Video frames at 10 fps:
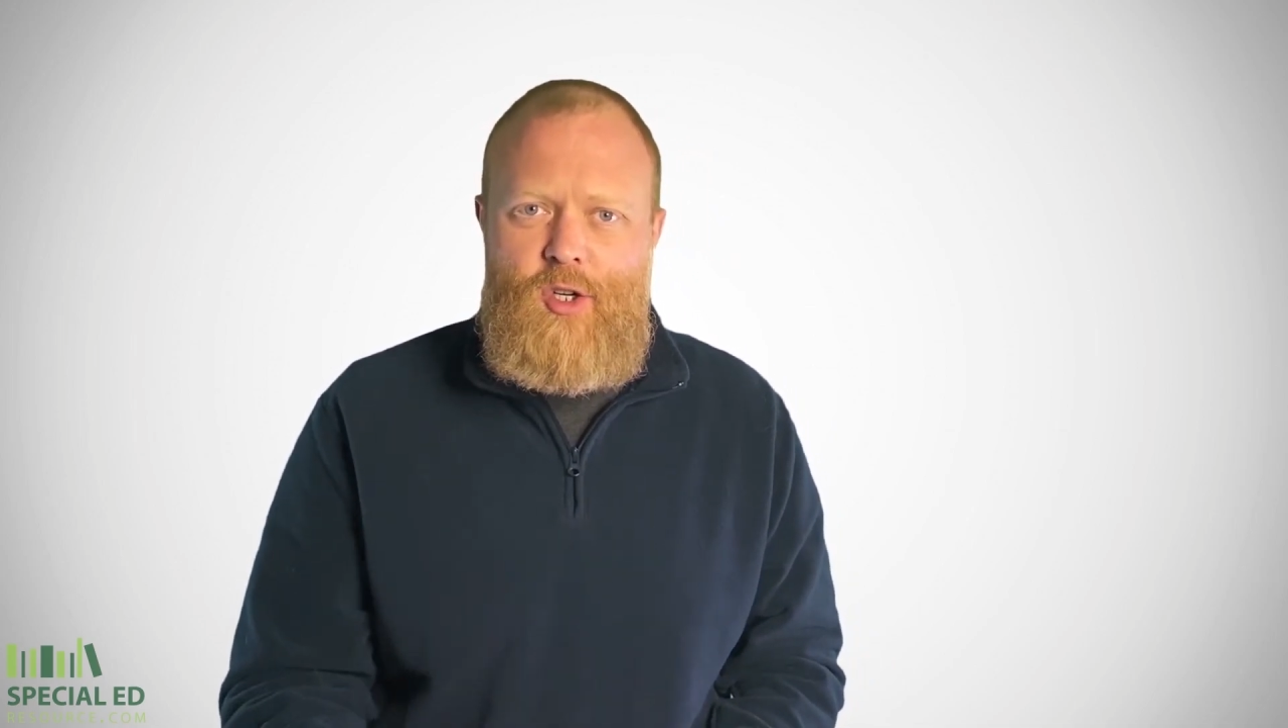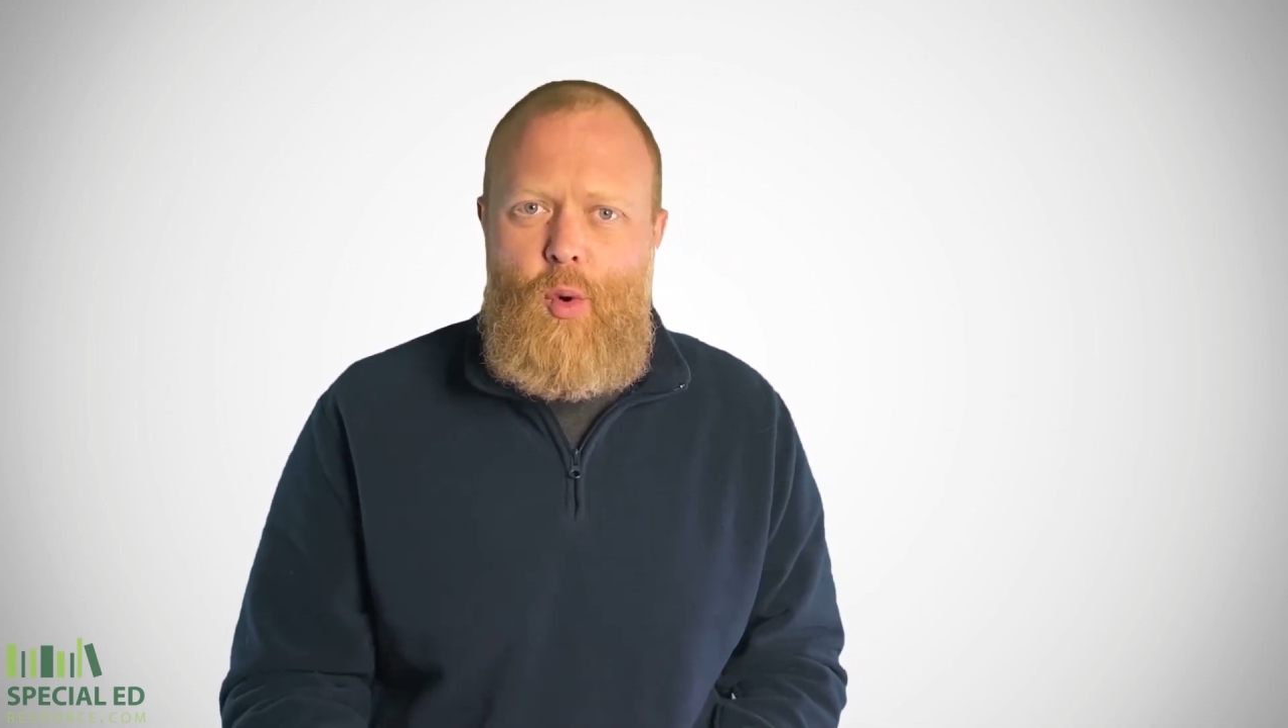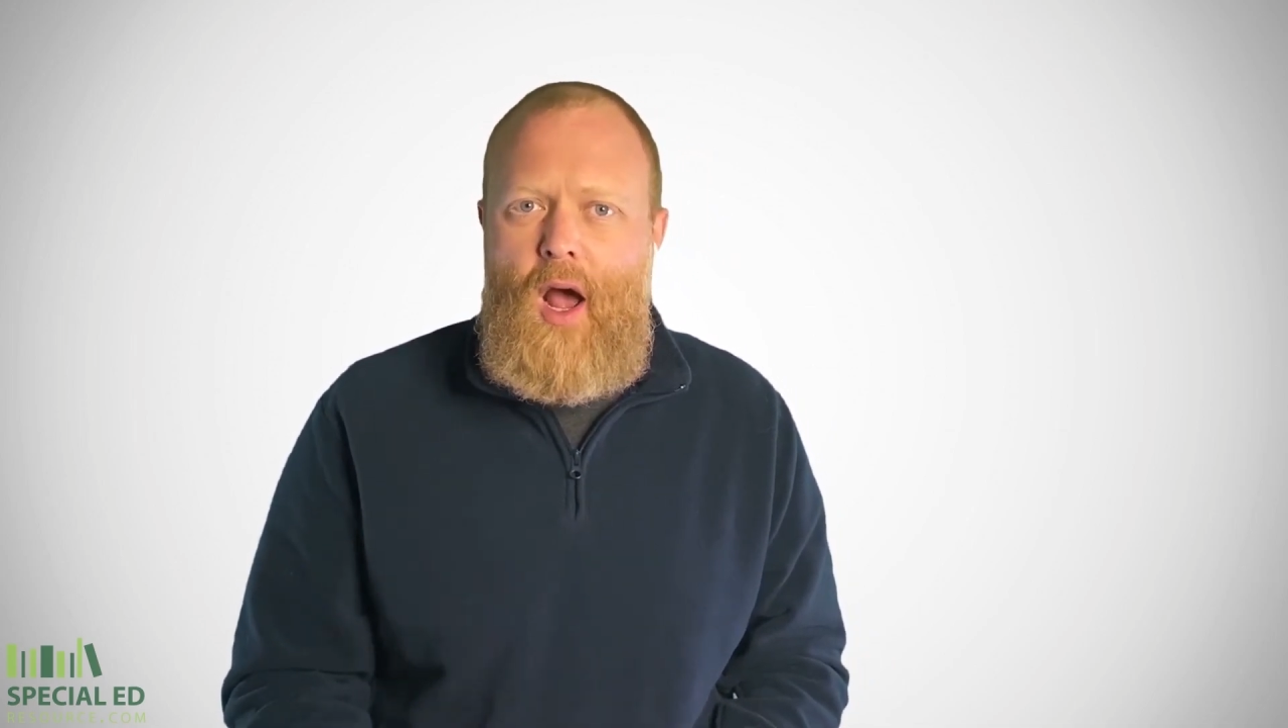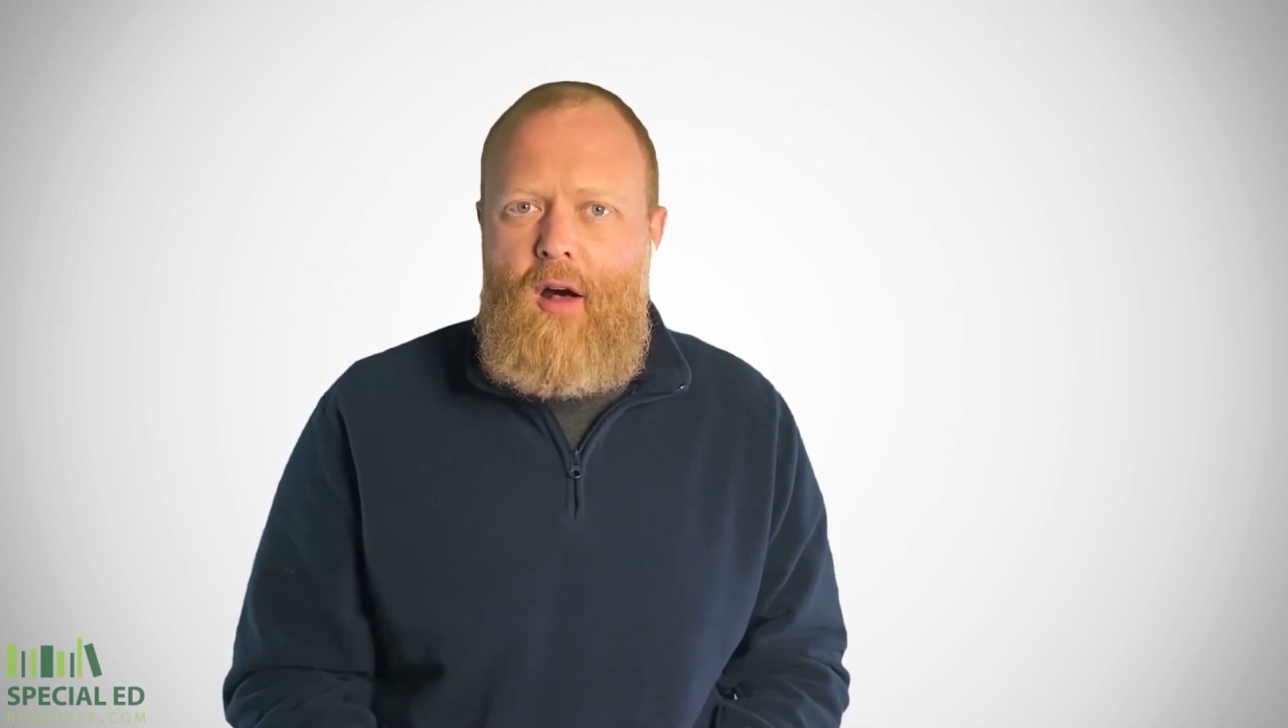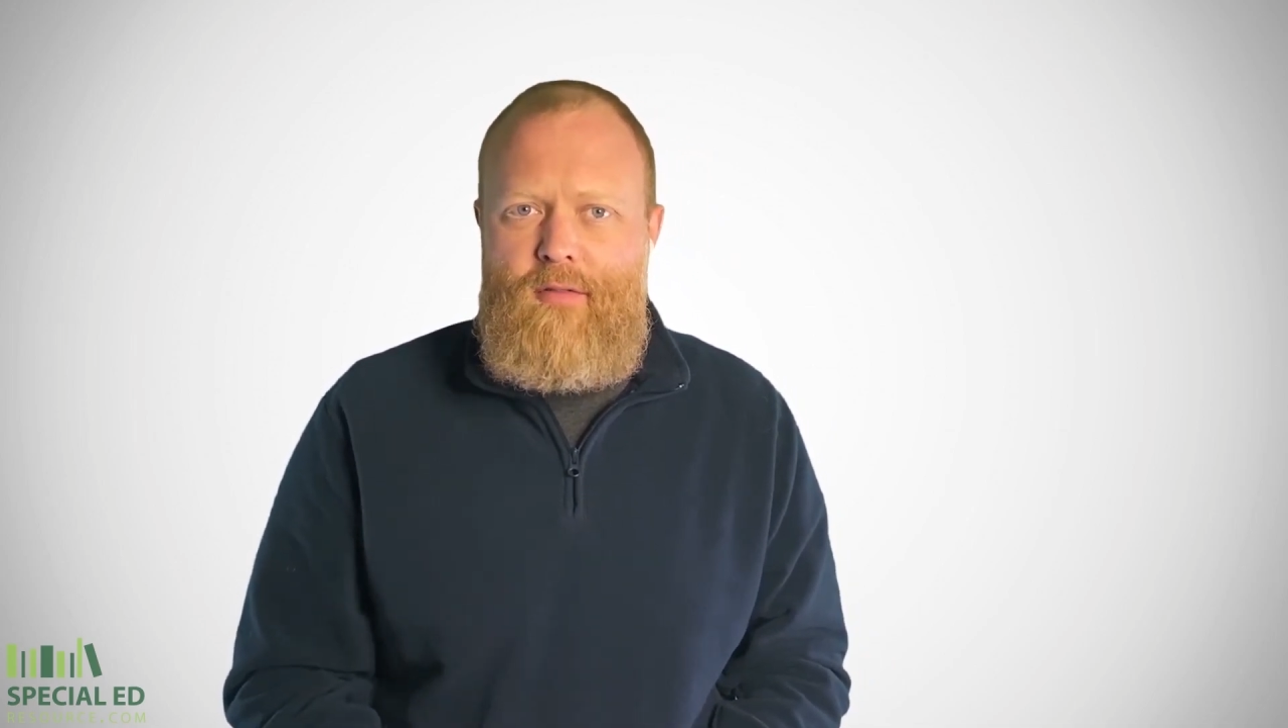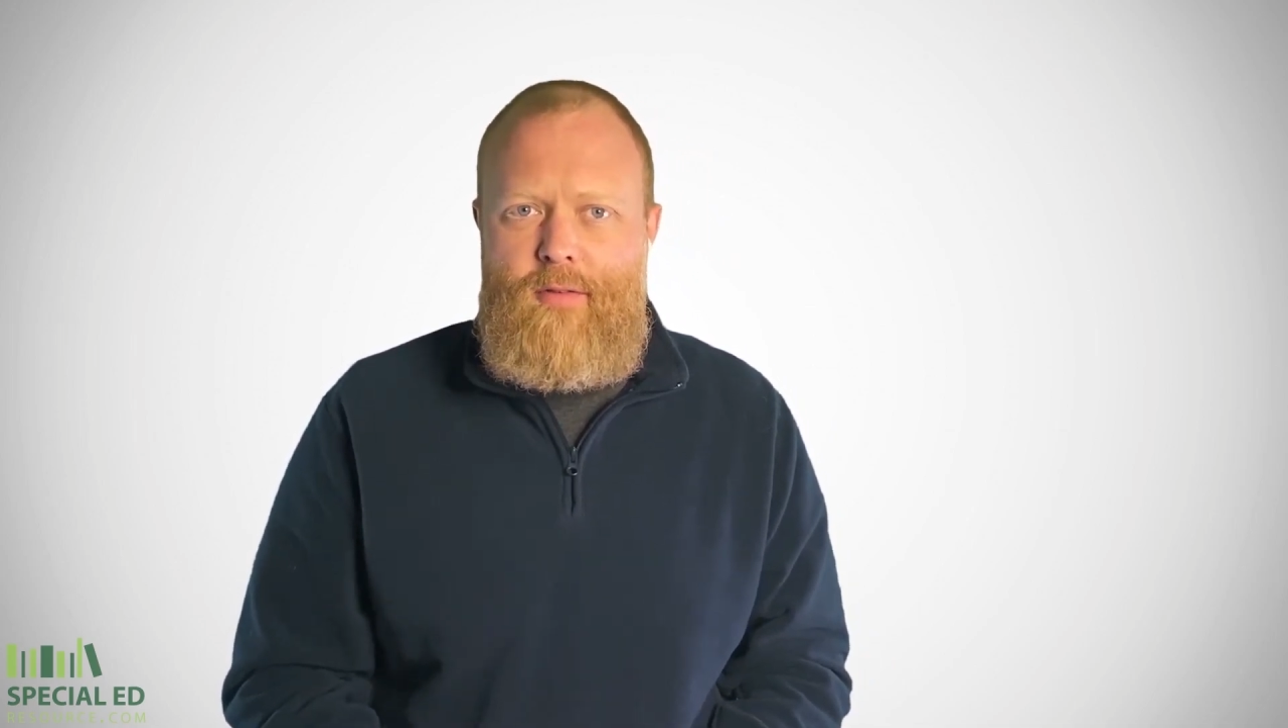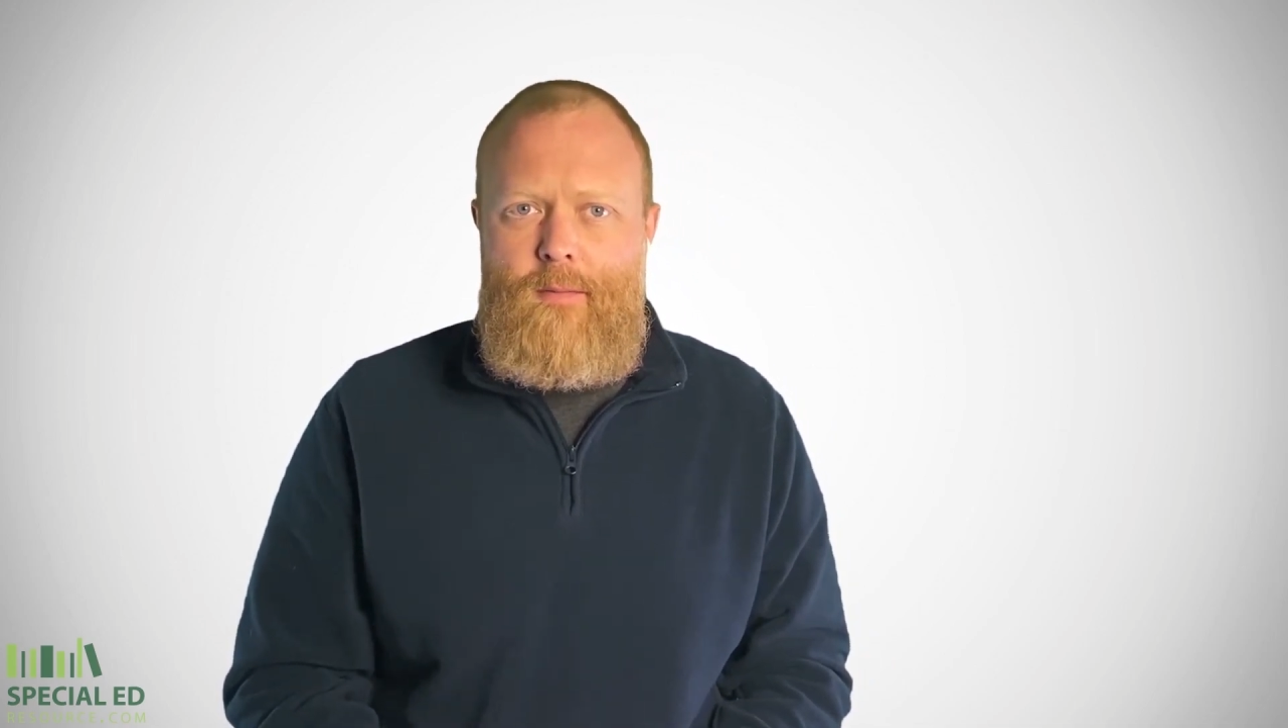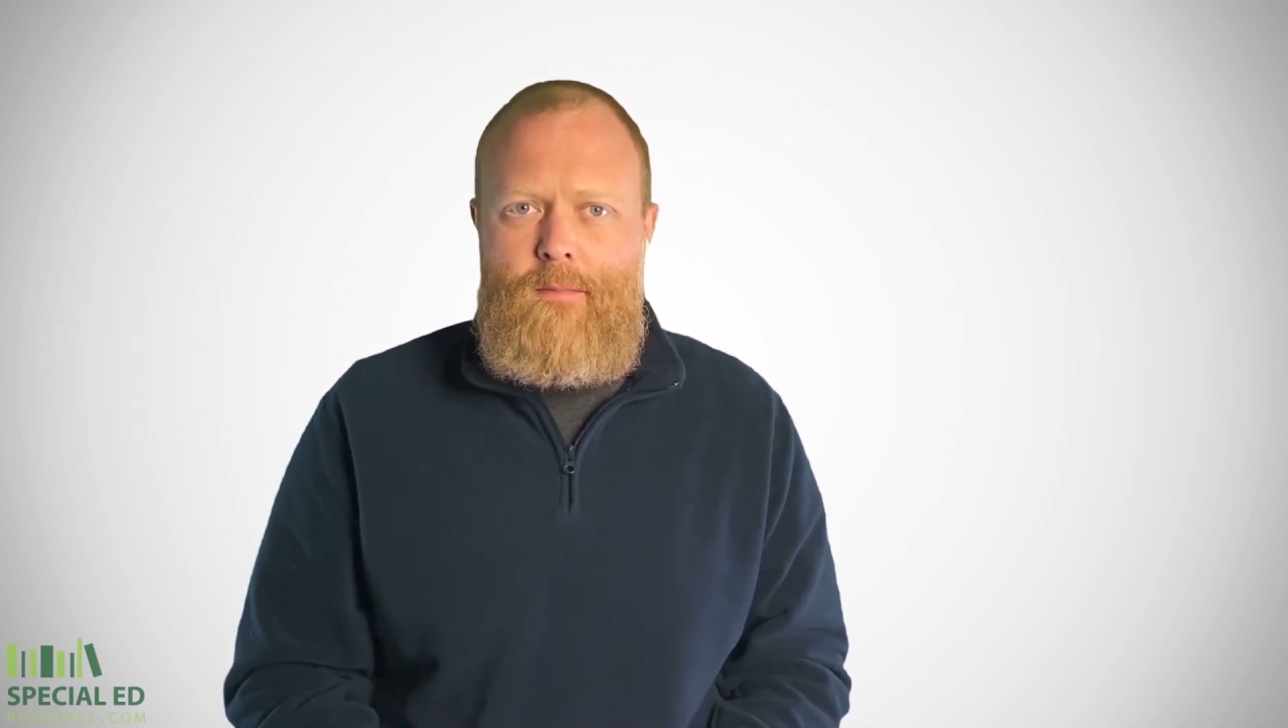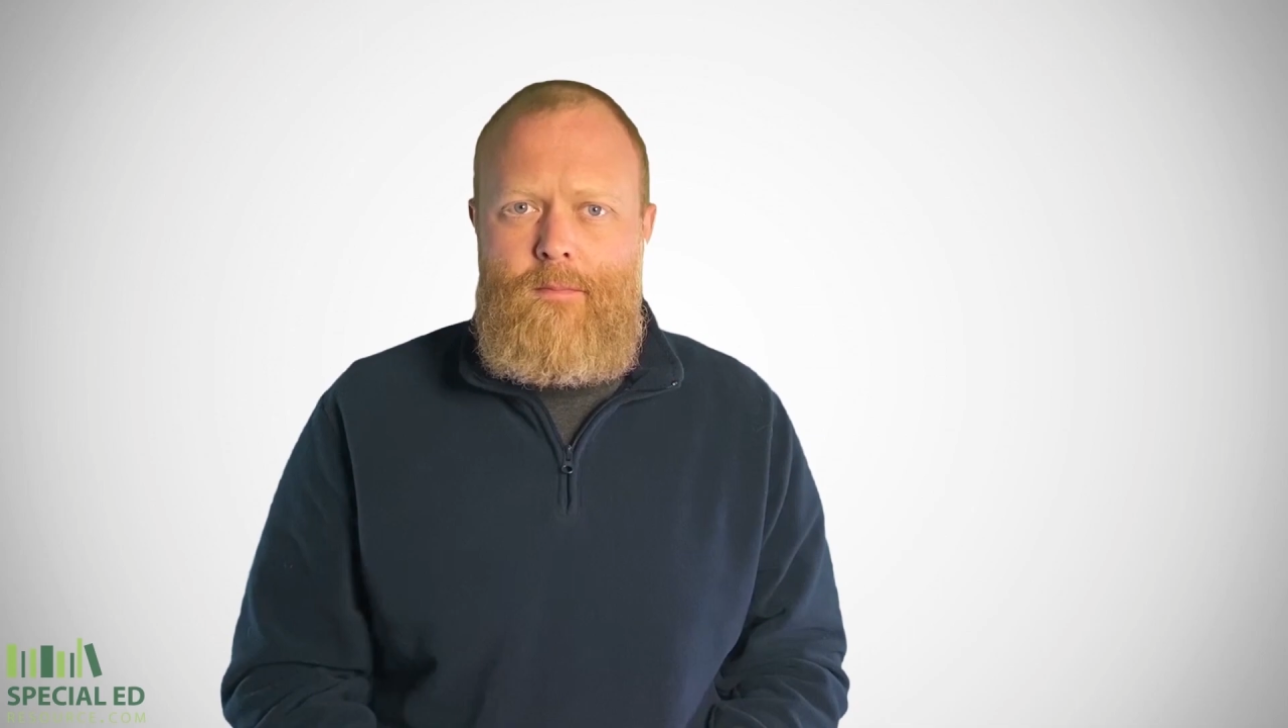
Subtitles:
12.